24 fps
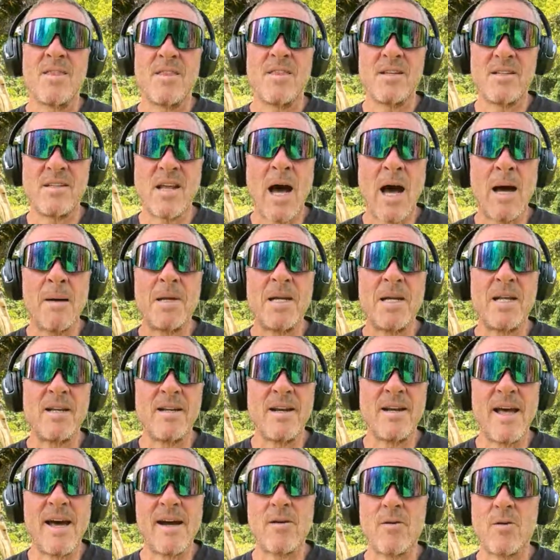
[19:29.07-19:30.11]
The
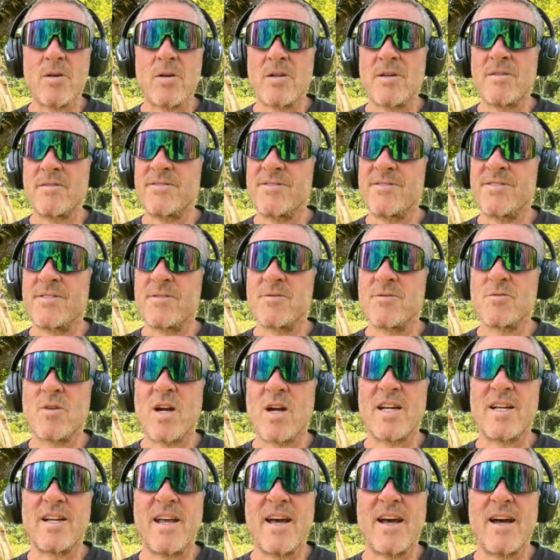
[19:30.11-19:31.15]
dominant narrative
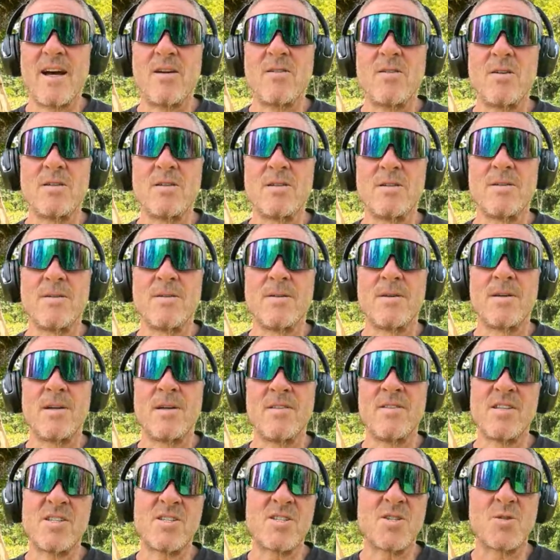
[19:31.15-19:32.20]
right now,
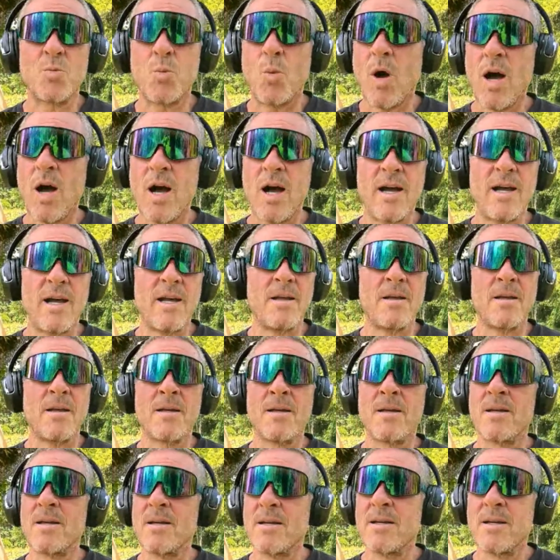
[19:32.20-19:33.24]
and this is why